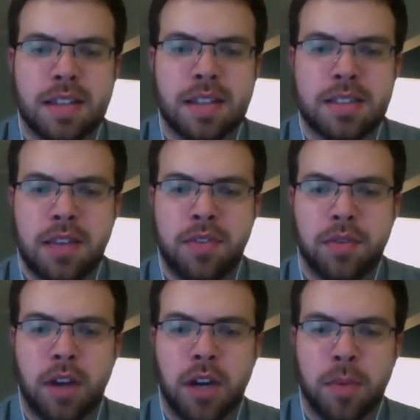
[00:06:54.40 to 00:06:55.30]
safe
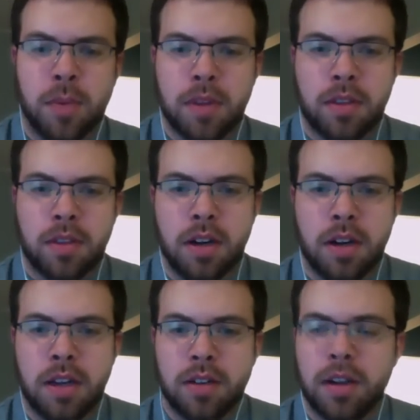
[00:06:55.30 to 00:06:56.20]
environment theory,
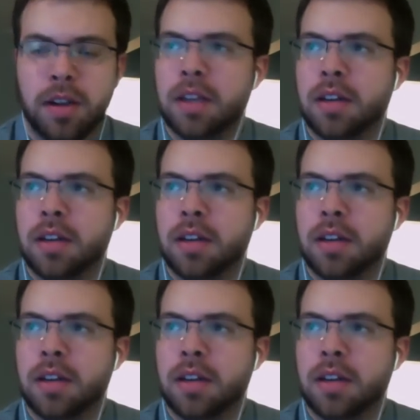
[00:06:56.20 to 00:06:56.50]
right?